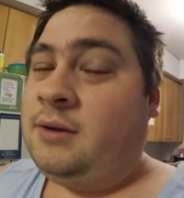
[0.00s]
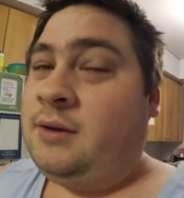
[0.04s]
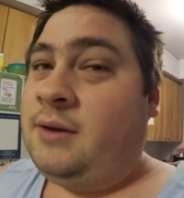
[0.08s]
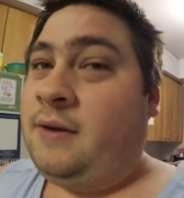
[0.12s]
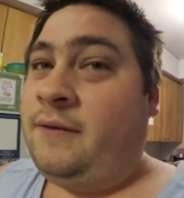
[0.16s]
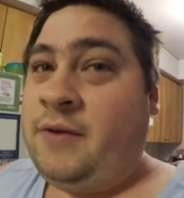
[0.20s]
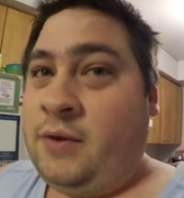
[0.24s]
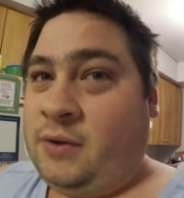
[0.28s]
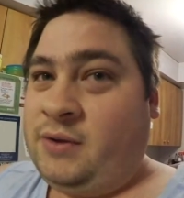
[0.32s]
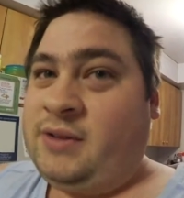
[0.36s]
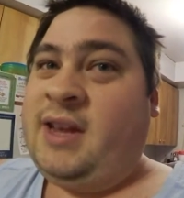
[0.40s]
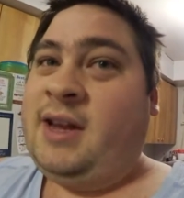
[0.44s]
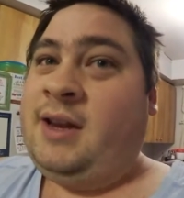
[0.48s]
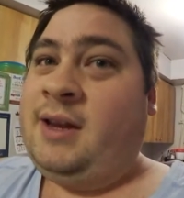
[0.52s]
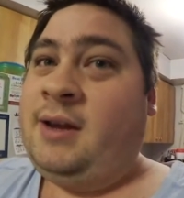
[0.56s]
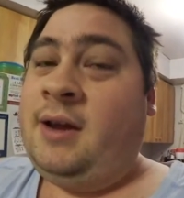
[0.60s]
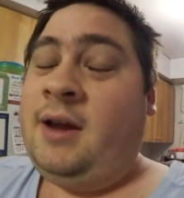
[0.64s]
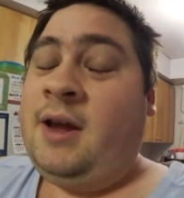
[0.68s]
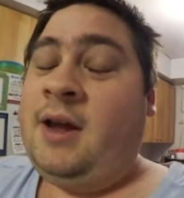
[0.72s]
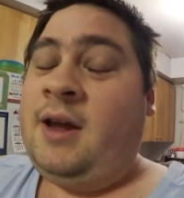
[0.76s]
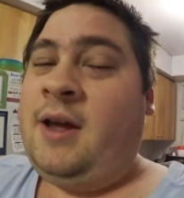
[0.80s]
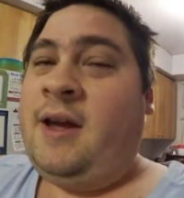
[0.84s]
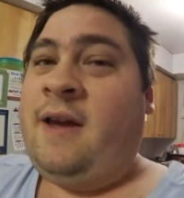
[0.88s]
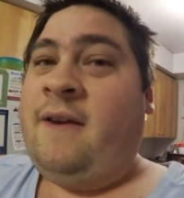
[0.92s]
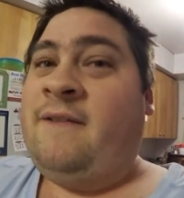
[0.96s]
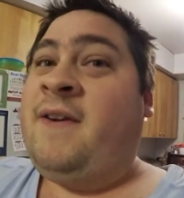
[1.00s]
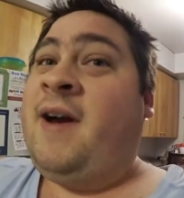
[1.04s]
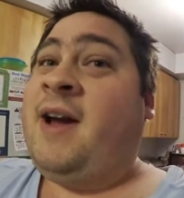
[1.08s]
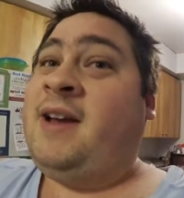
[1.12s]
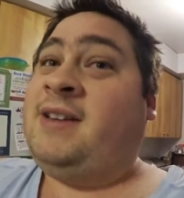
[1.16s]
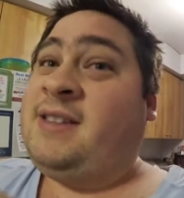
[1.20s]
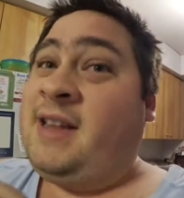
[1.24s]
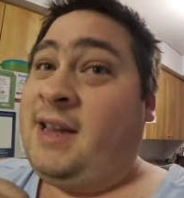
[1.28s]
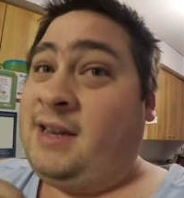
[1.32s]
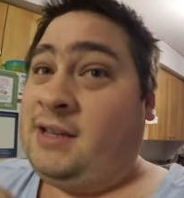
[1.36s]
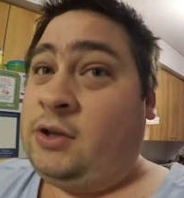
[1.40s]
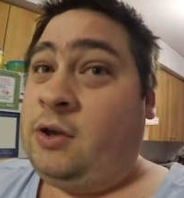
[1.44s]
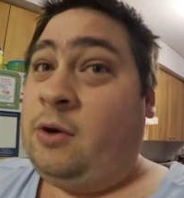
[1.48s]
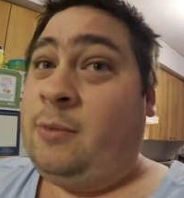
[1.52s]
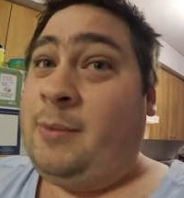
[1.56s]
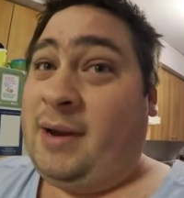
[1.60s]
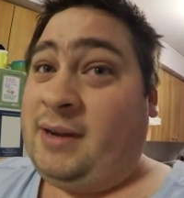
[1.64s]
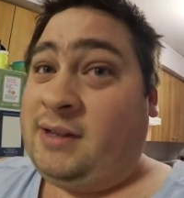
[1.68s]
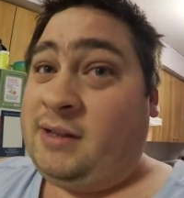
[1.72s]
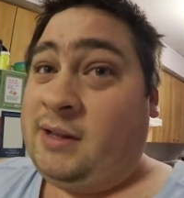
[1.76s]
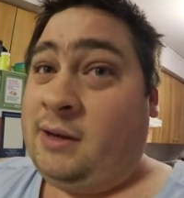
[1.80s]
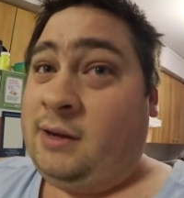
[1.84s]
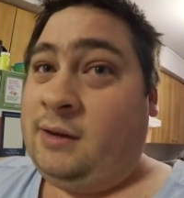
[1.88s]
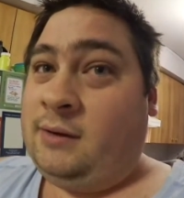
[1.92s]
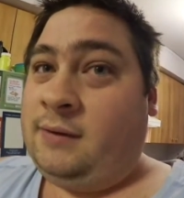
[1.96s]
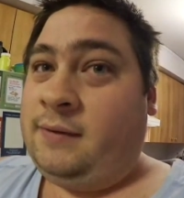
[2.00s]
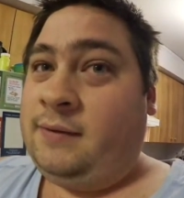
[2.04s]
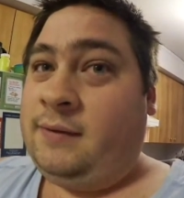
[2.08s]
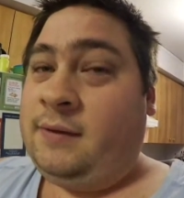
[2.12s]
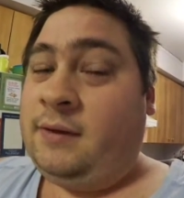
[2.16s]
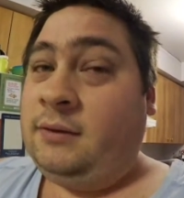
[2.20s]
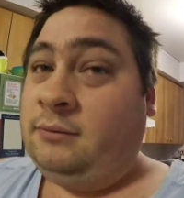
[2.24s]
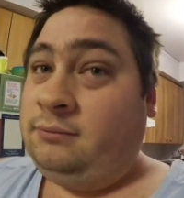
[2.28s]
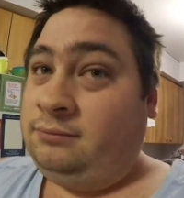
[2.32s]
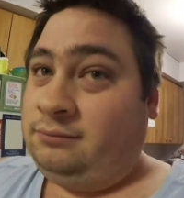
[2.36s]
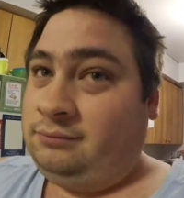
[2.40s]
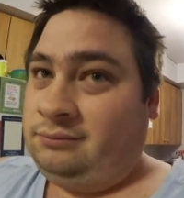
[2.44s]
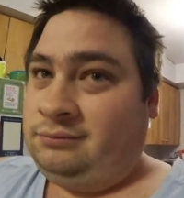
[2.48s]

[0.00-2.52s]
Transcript: if I say so myself.